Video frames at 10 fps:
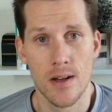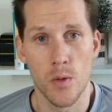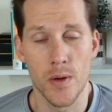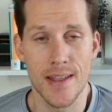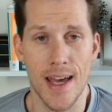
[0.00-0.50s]

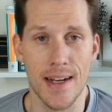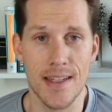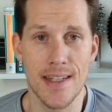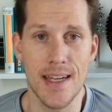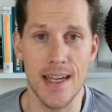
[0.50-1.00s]
with
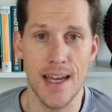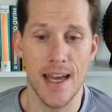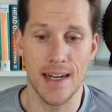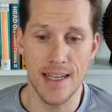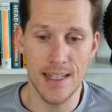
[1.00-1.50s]
Tennessee,
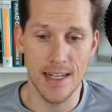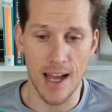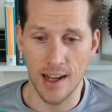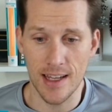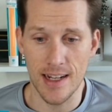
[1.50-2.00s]
and he did
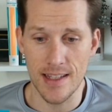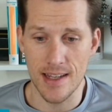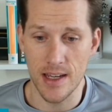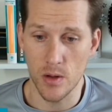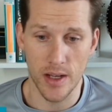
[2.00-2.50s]
not get
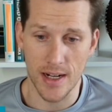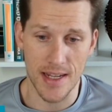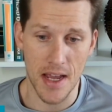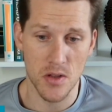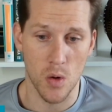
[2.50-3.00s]
he only got
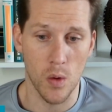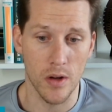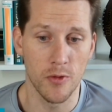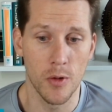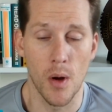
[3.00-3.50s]
his hands on
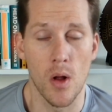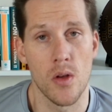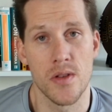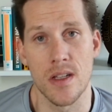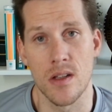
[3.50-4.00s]
1 football
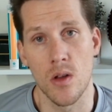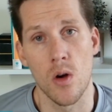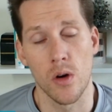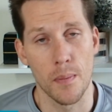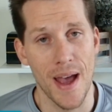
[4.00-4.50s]
all season
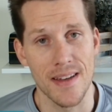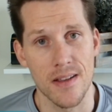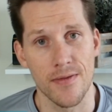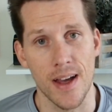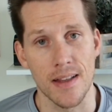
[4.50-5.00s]
long on a pass
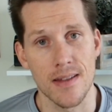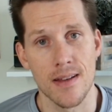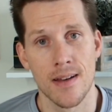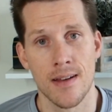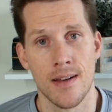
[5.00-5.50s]
defense.
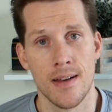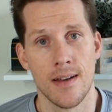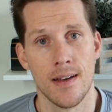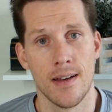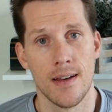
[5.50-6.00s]

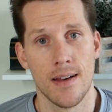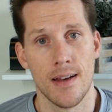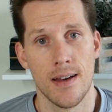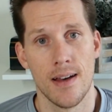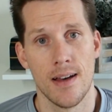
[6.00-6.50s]

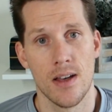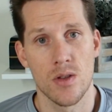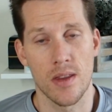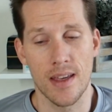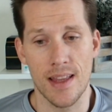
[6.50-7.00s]

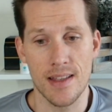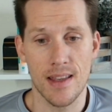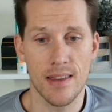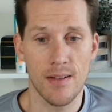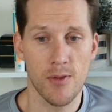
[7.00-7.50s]
So I think that's
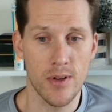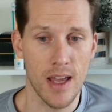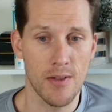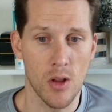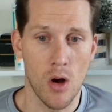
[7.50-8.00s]
the thing for
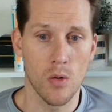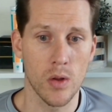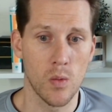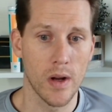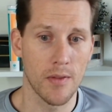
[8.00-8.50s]
David Long
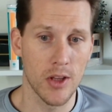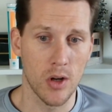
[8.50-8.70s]
with whatever